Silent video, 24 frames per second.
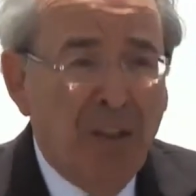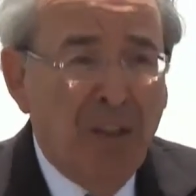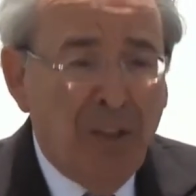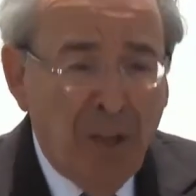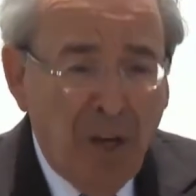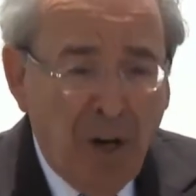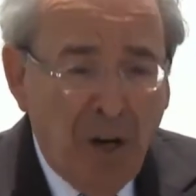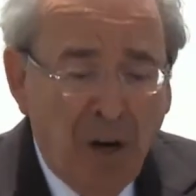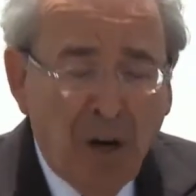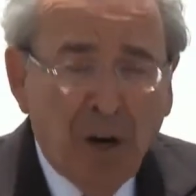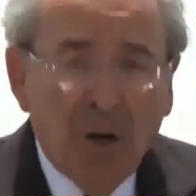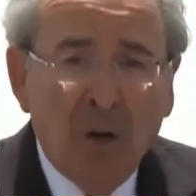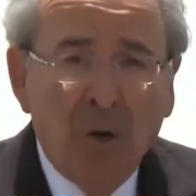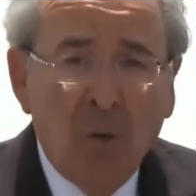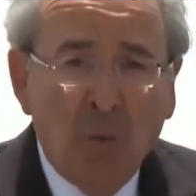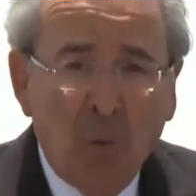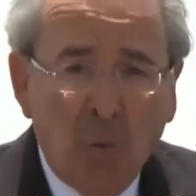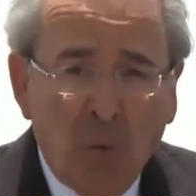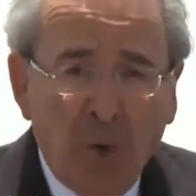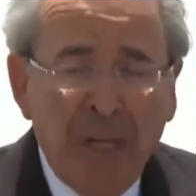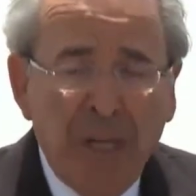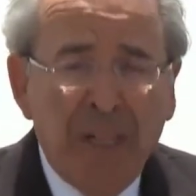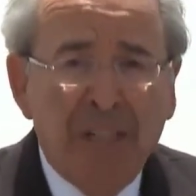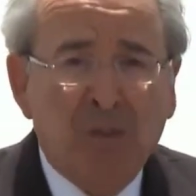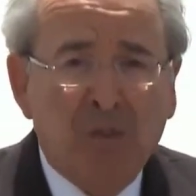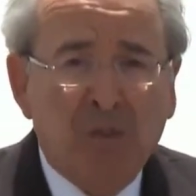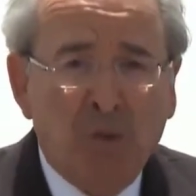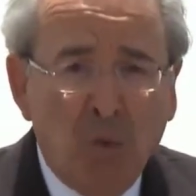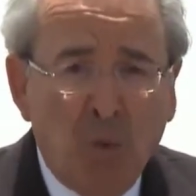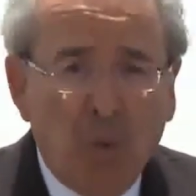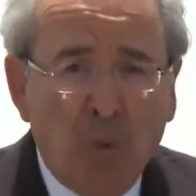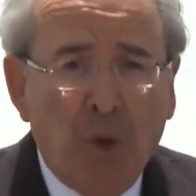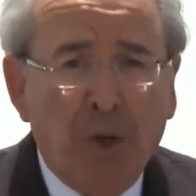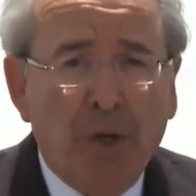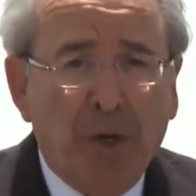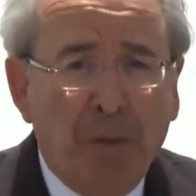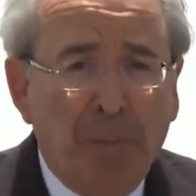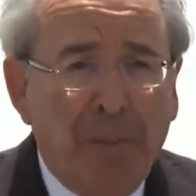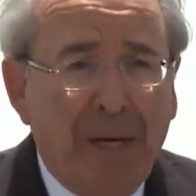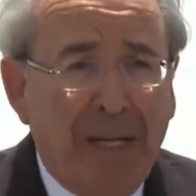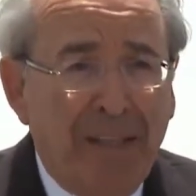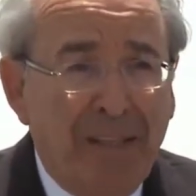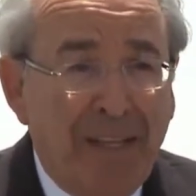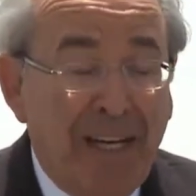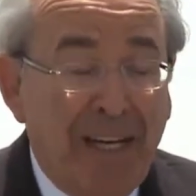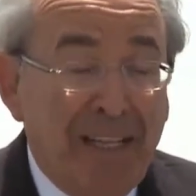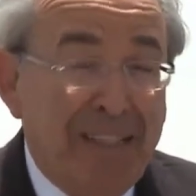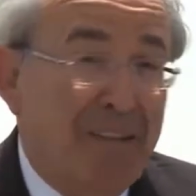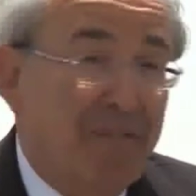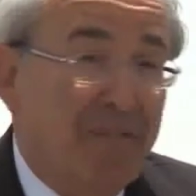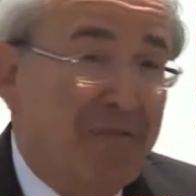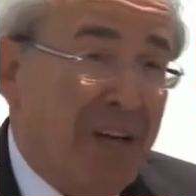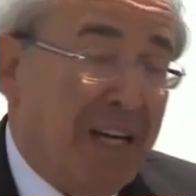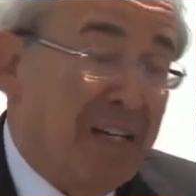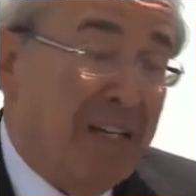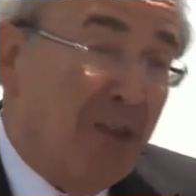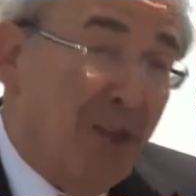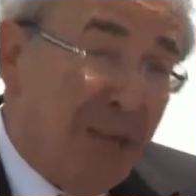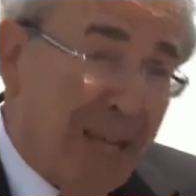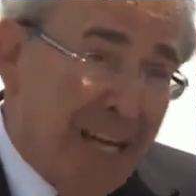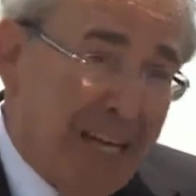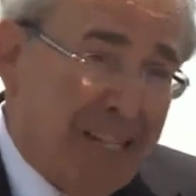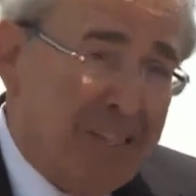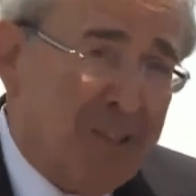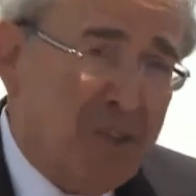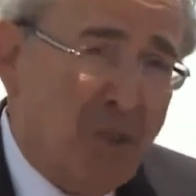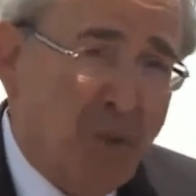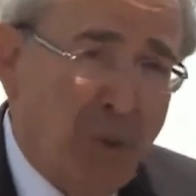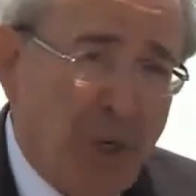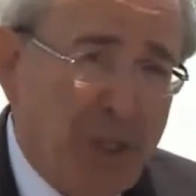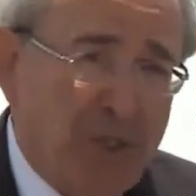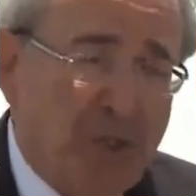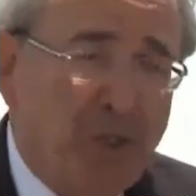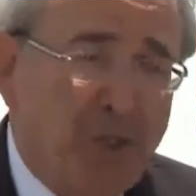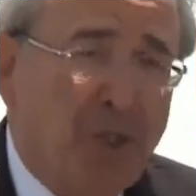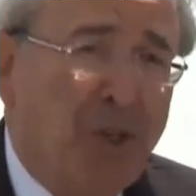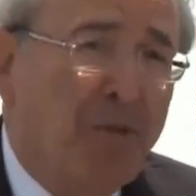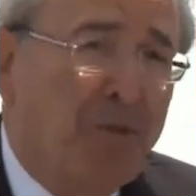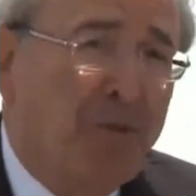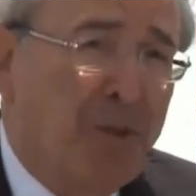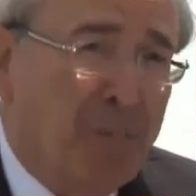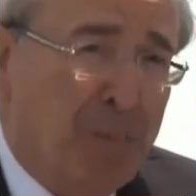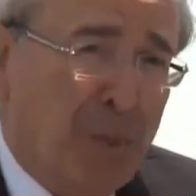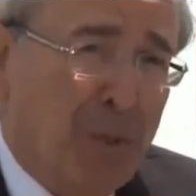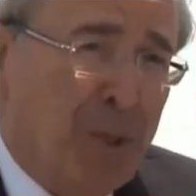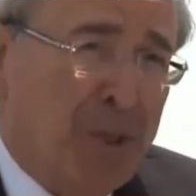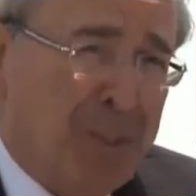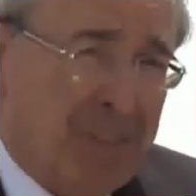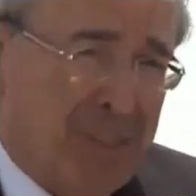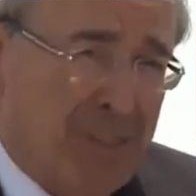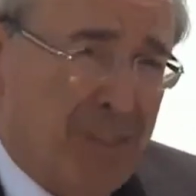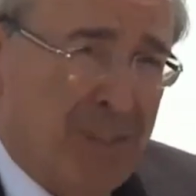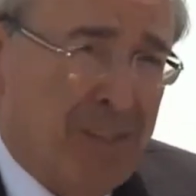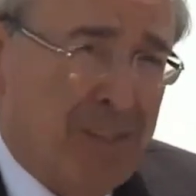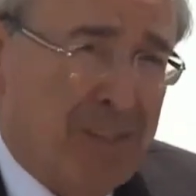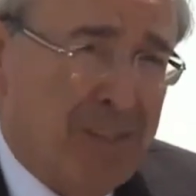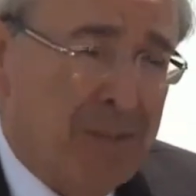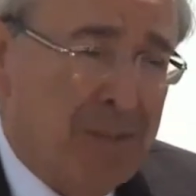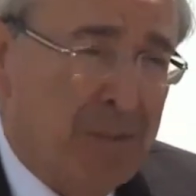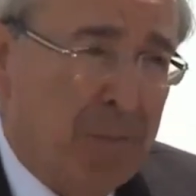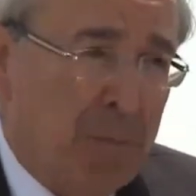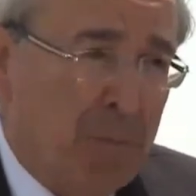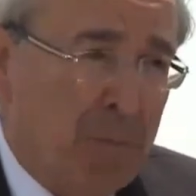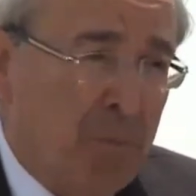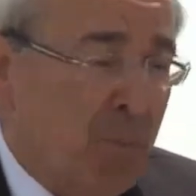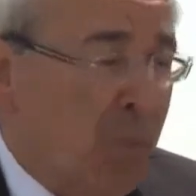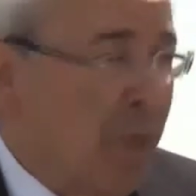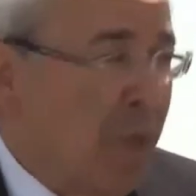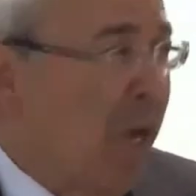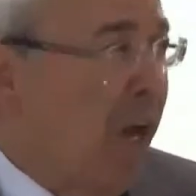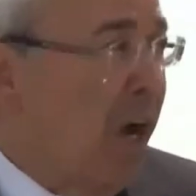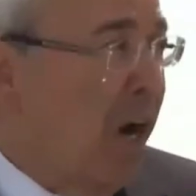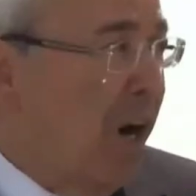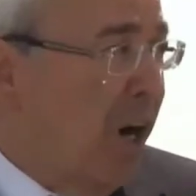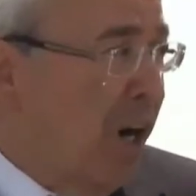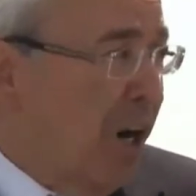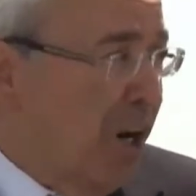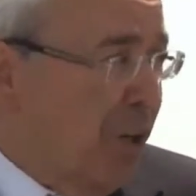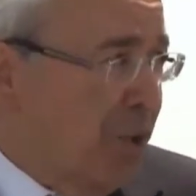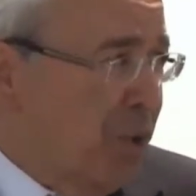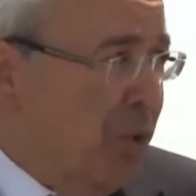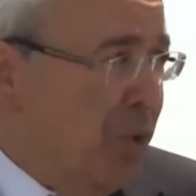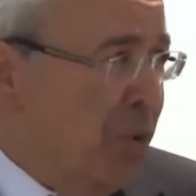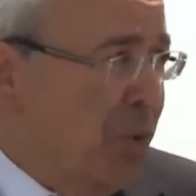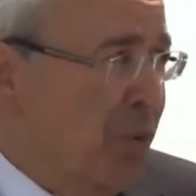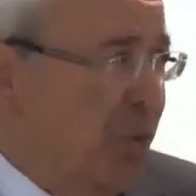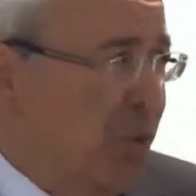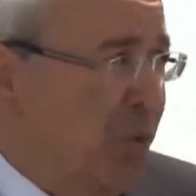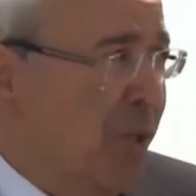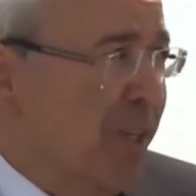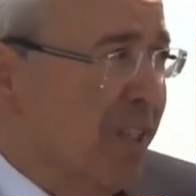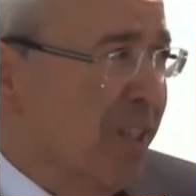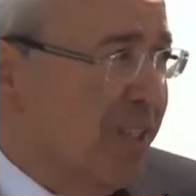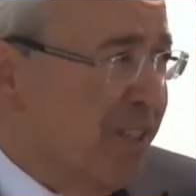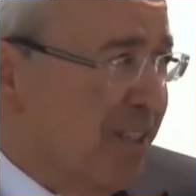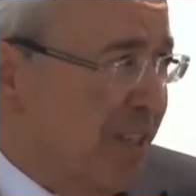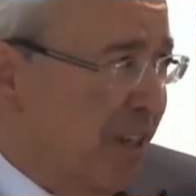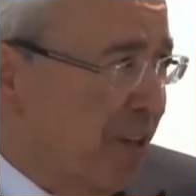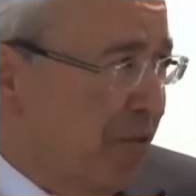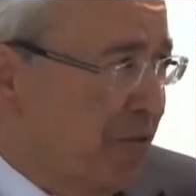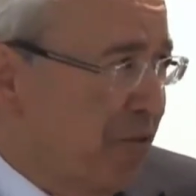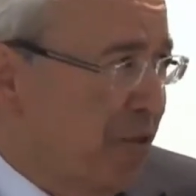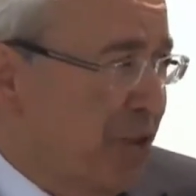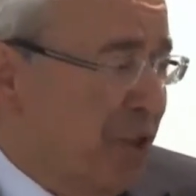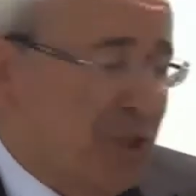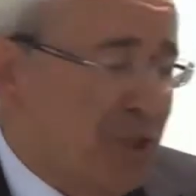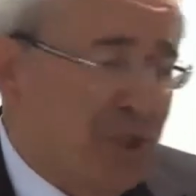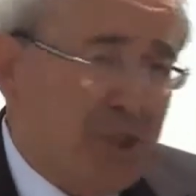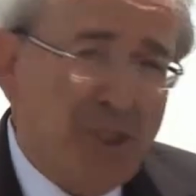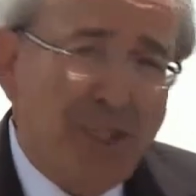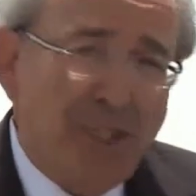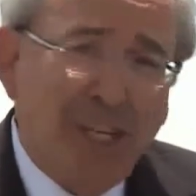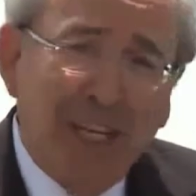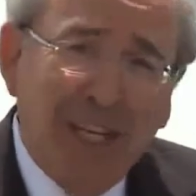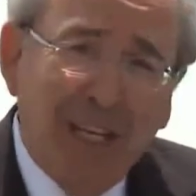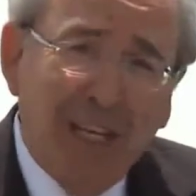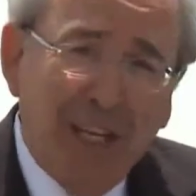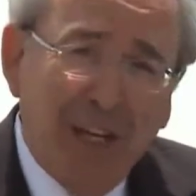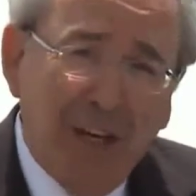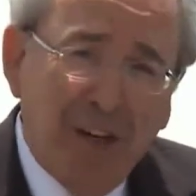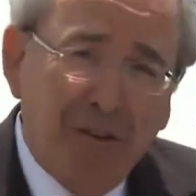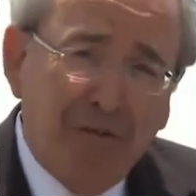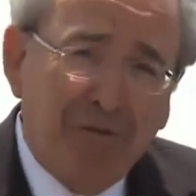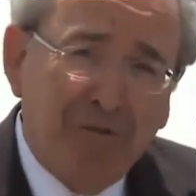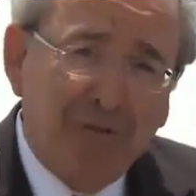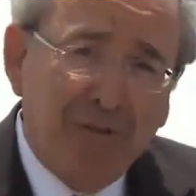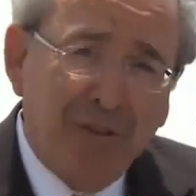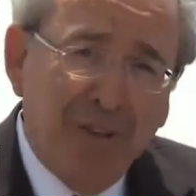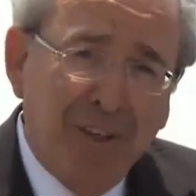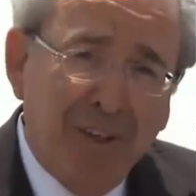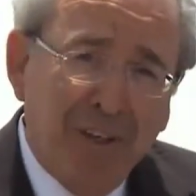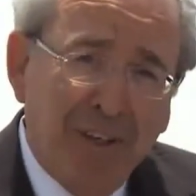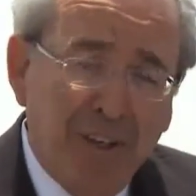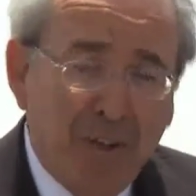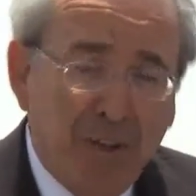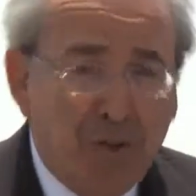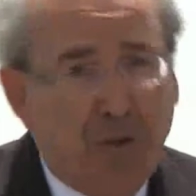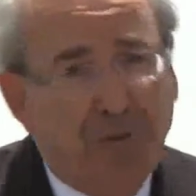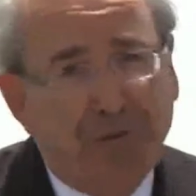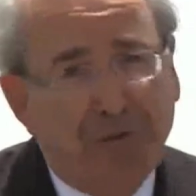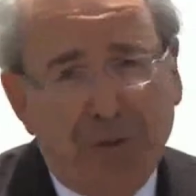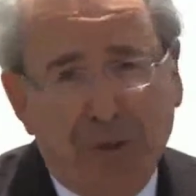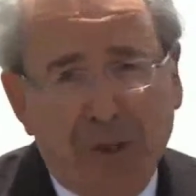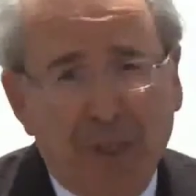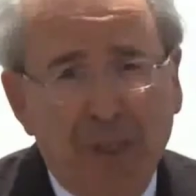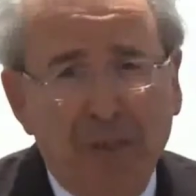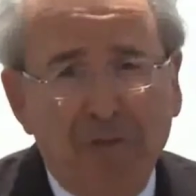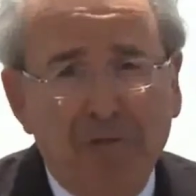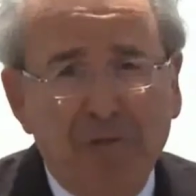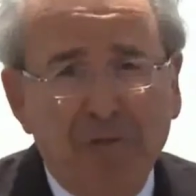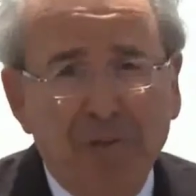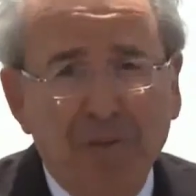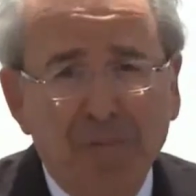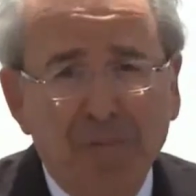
There are ways to work about that. In fact, the last question of the book says, are you selfish enough to forgive?